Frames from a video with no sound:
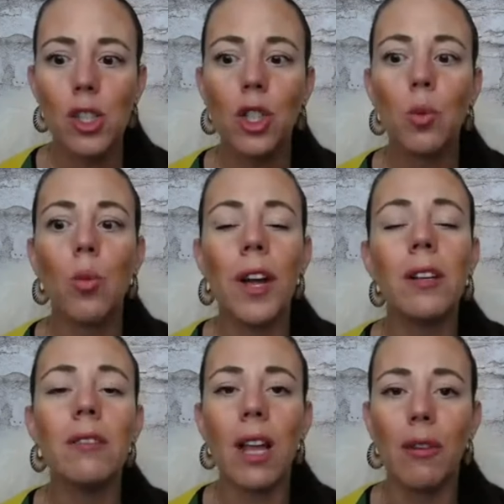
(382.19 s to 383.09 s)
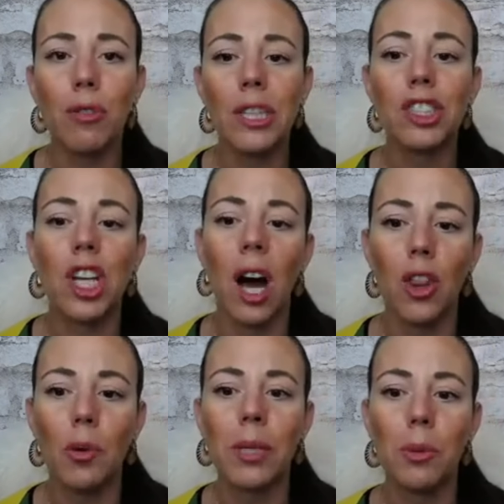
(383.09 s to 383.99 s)
So you want to leverage
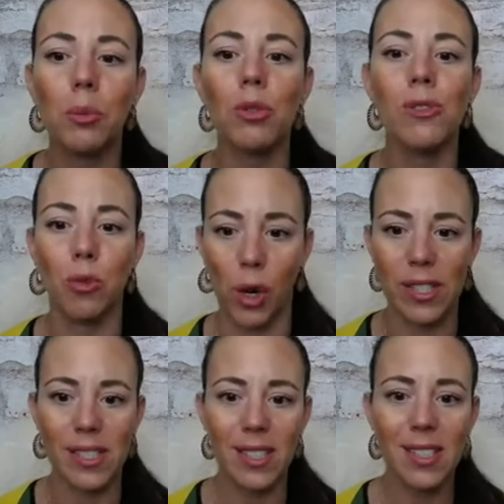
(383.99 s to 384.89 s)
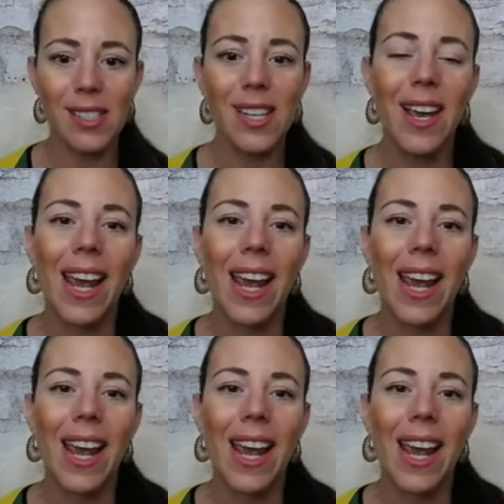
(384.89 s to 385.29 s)
other people's voices